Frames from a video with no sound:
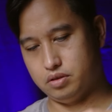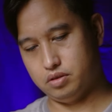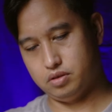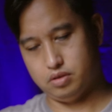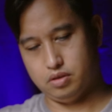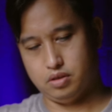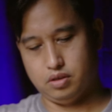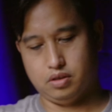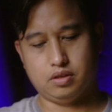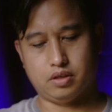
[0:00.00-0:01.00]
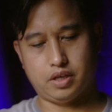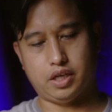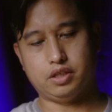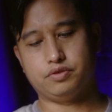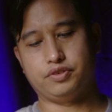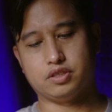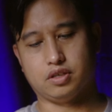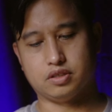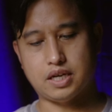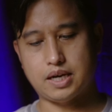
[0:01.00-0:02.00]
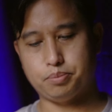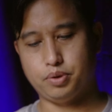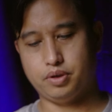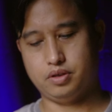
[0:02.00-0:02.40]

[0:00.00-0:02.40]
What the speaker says: The cage fits on top,